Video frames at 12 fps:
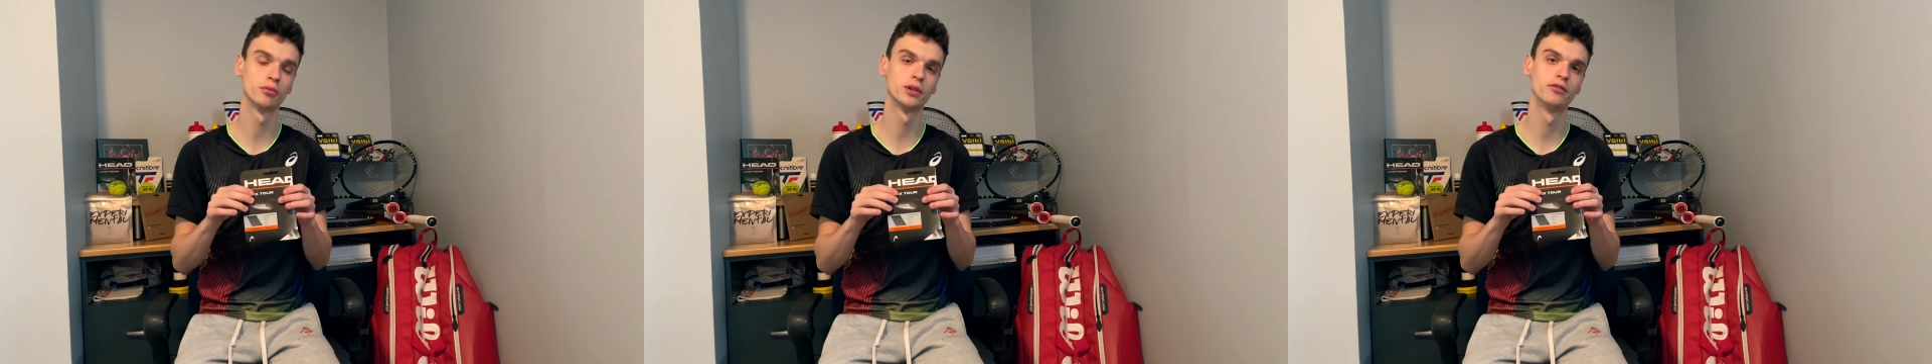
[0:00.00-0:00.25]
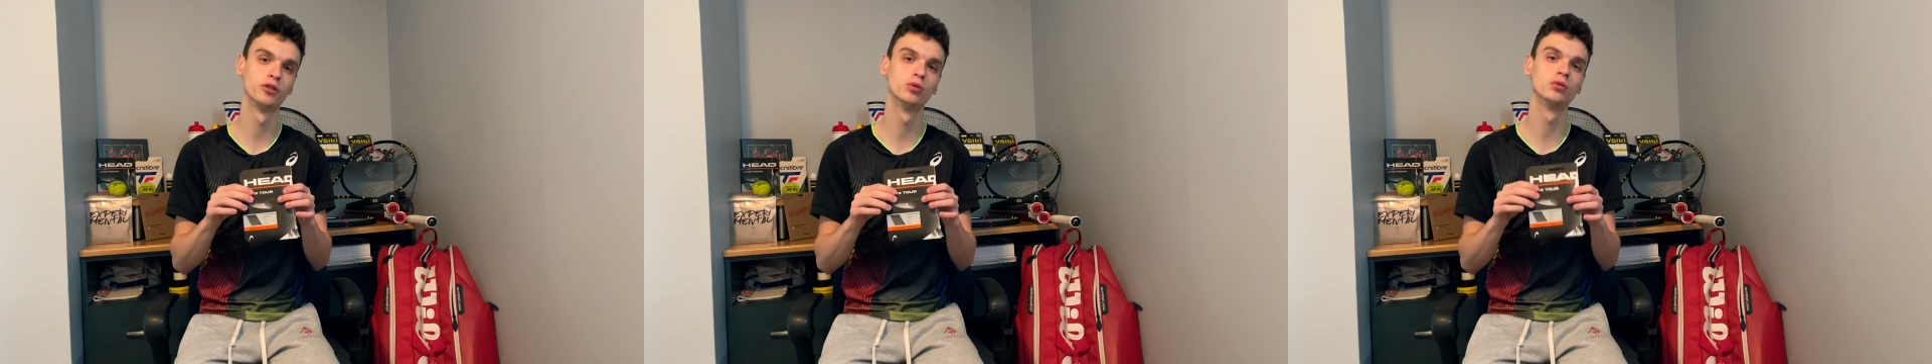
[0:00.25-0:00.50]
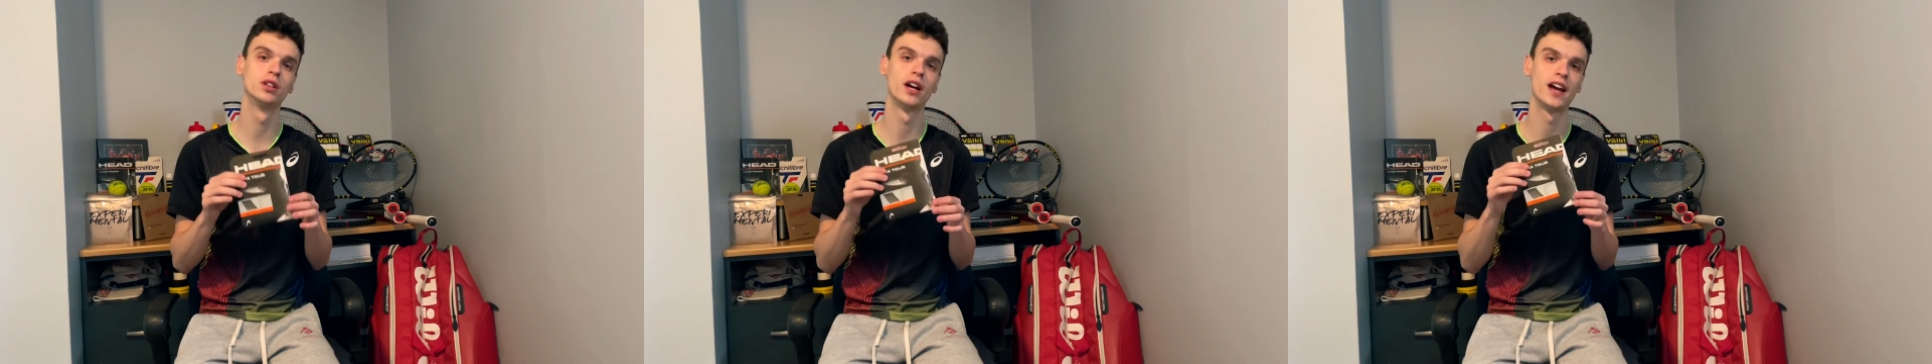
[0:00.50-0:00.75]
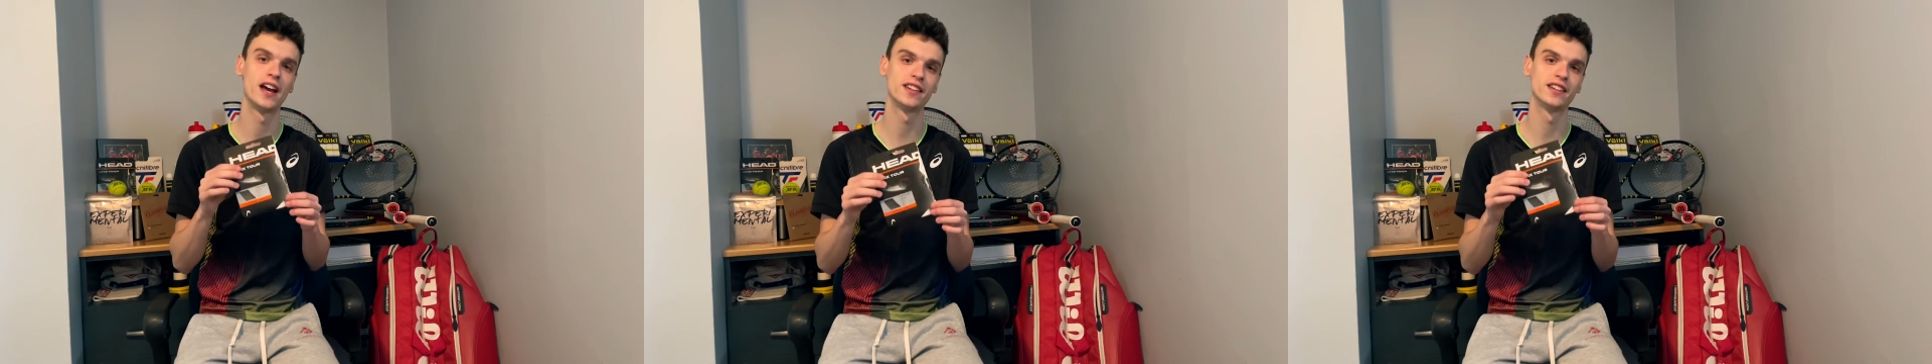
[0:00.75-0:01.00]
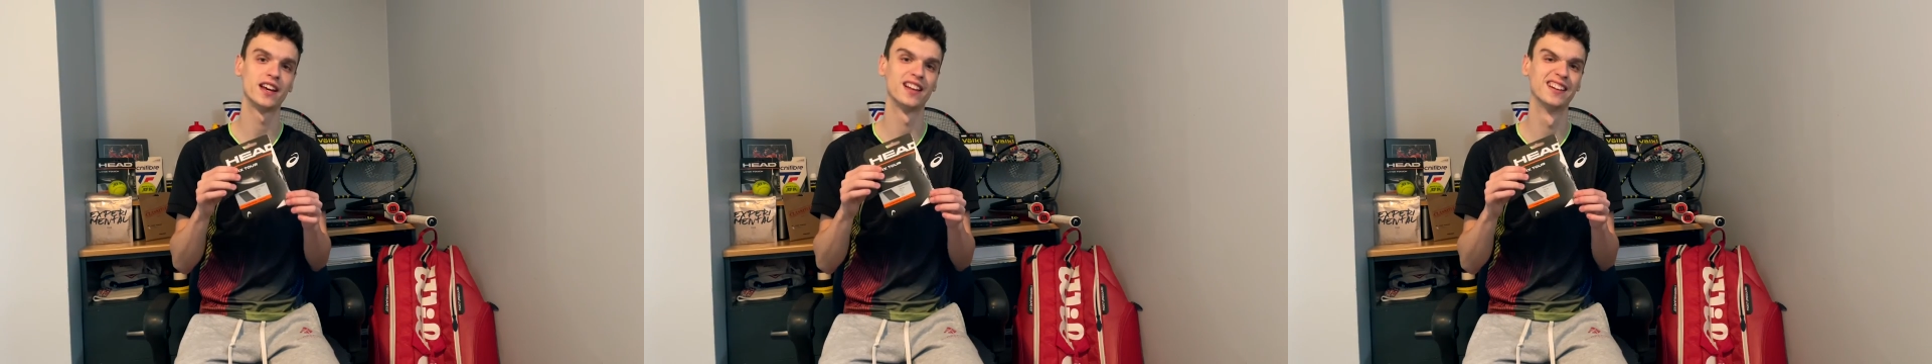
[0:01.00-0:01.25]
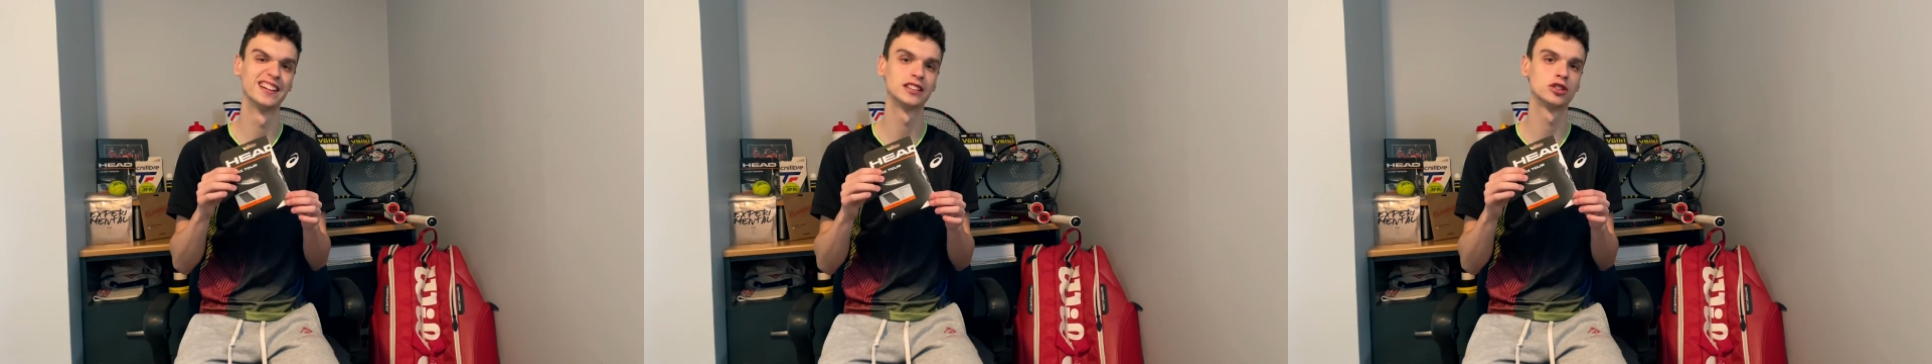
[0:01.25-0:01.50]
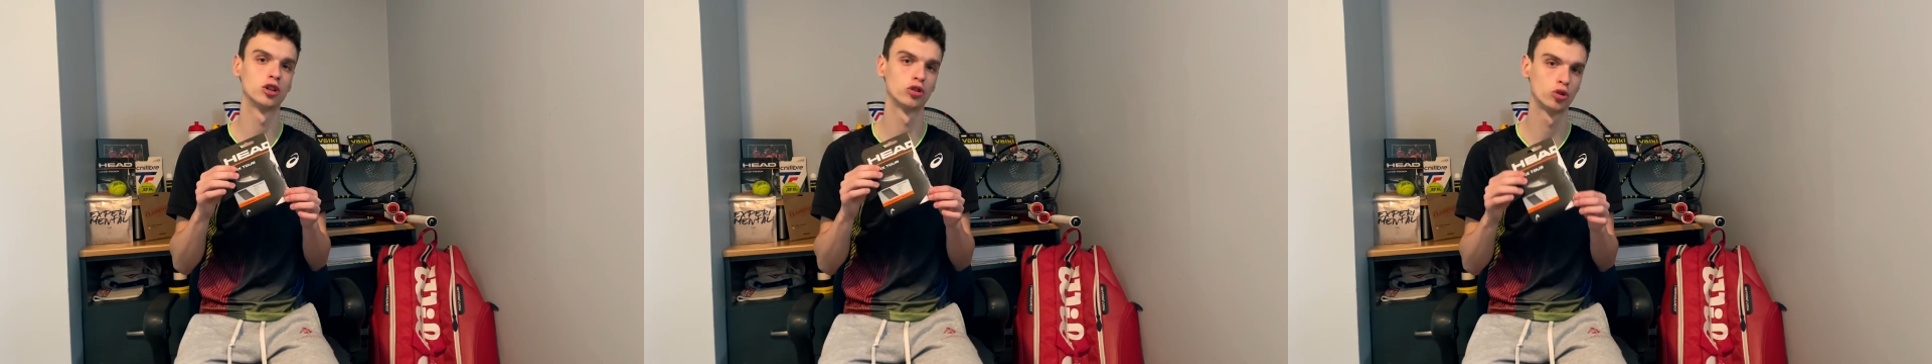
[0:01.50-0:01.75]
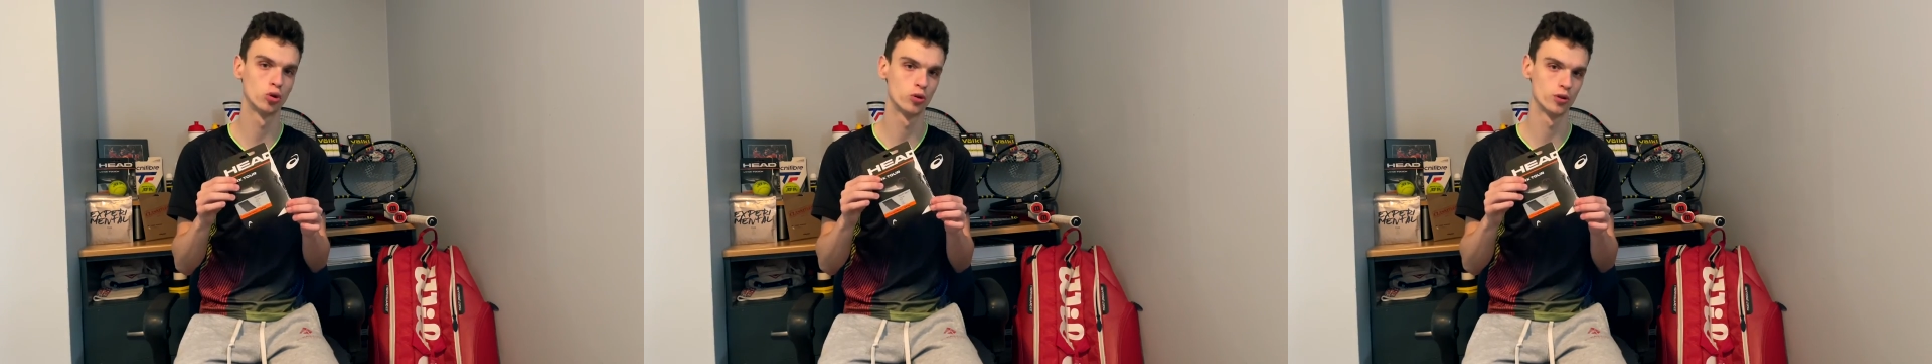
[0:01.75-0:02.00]
review the head Lynx
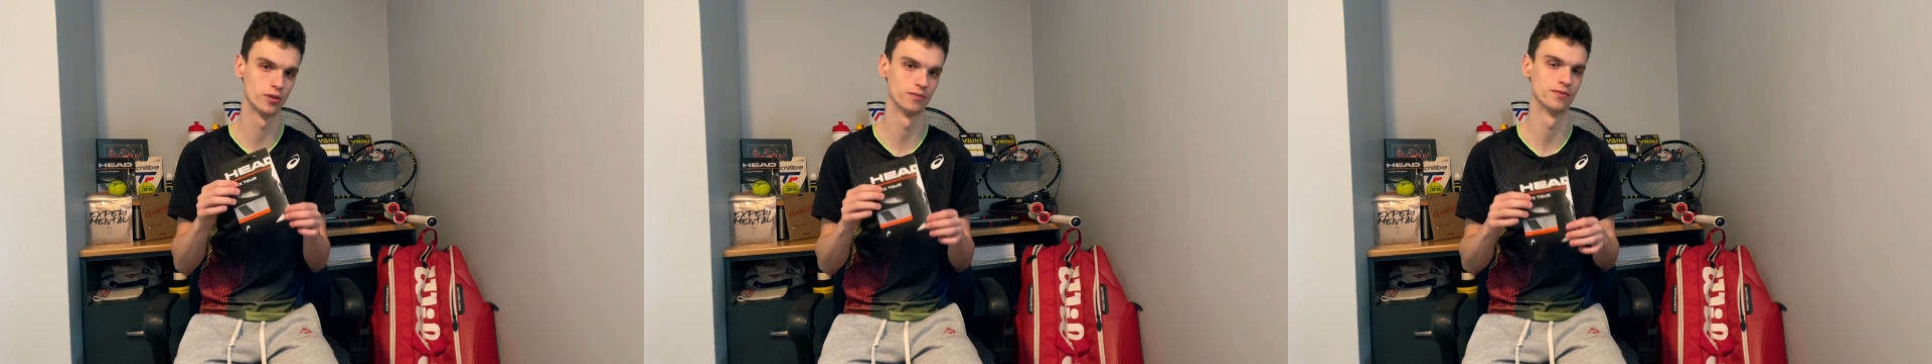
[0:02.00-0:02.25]
Tour.